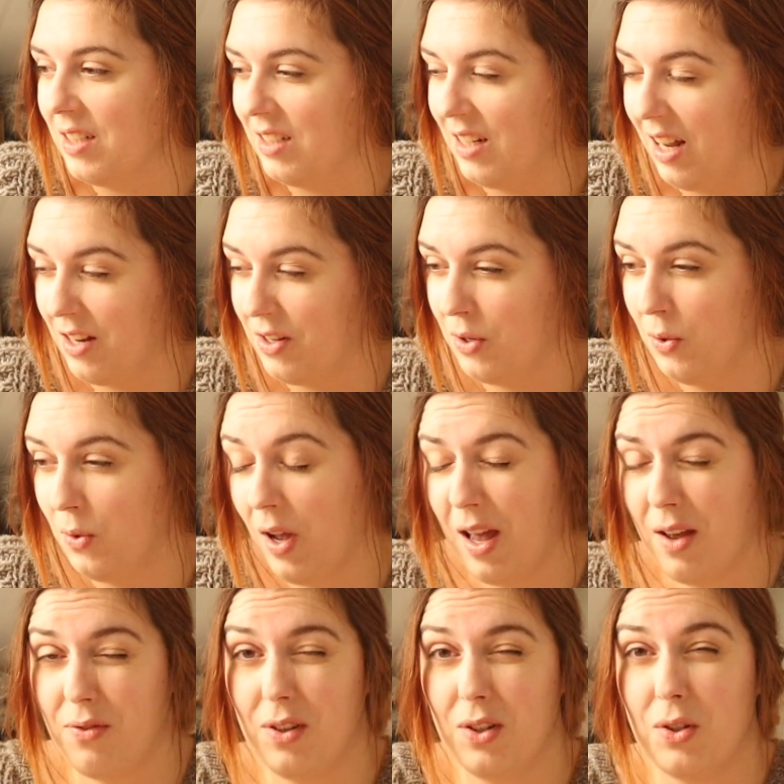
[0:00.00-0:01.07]
and I do
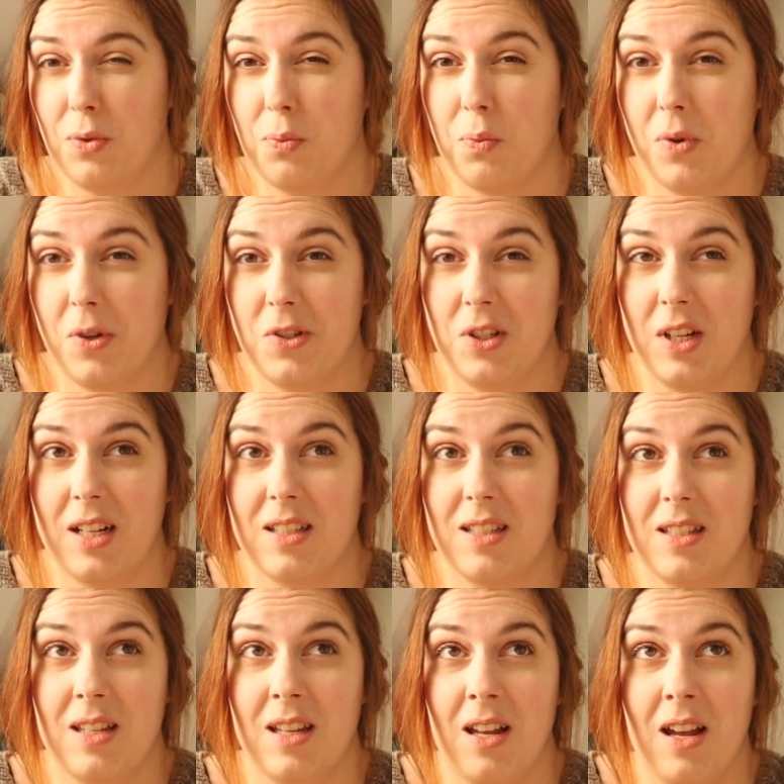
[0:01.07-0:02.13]
have a lot of
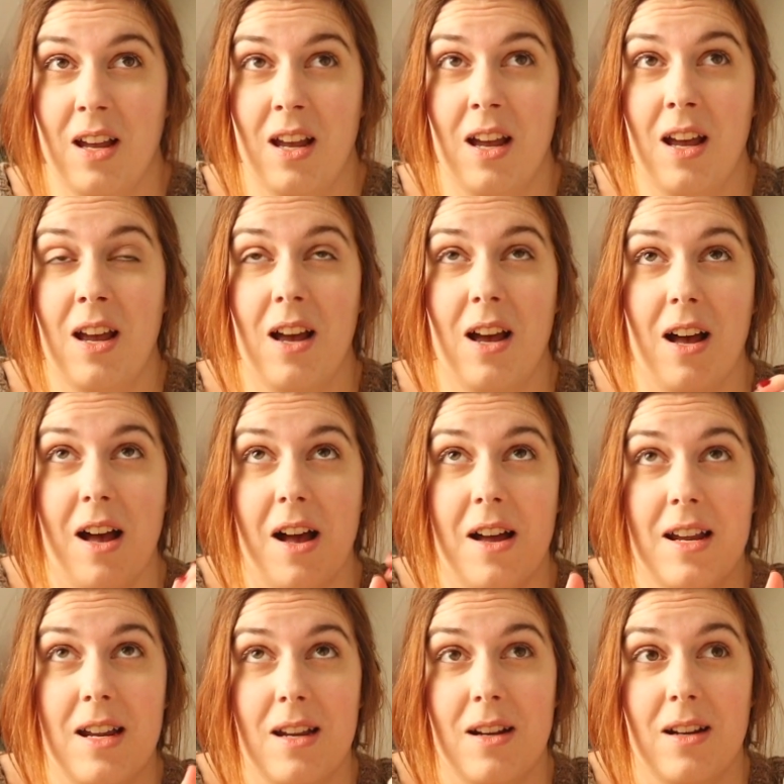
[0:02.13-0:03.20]
projects
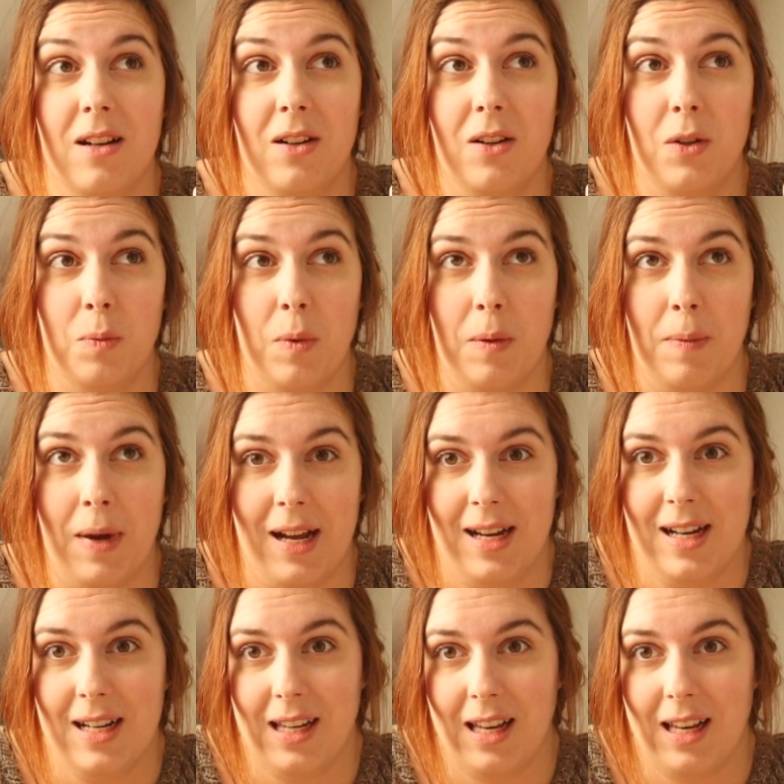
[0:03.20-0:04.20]
on my mind.